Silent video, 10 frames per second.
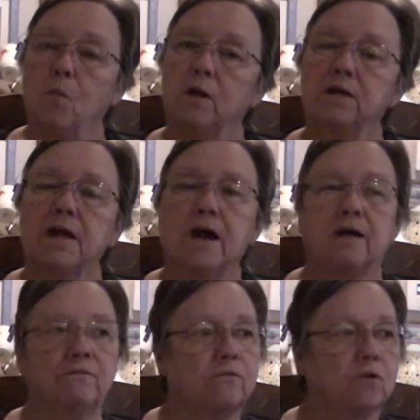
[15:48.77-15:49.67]
wanted to
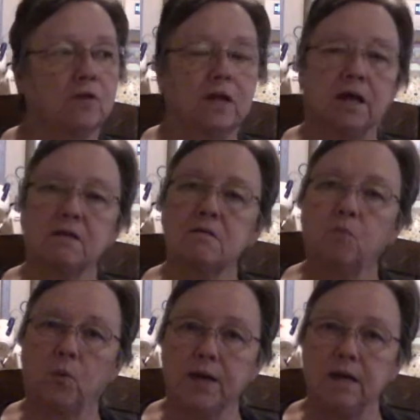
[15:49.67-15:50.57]
have for the
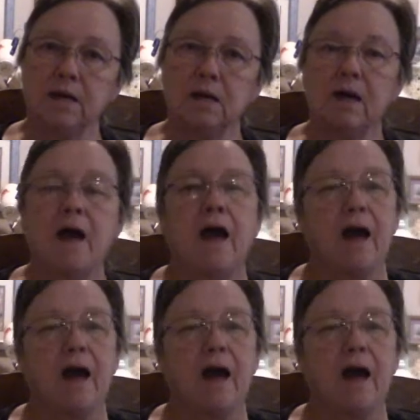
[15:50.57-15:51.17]
next week,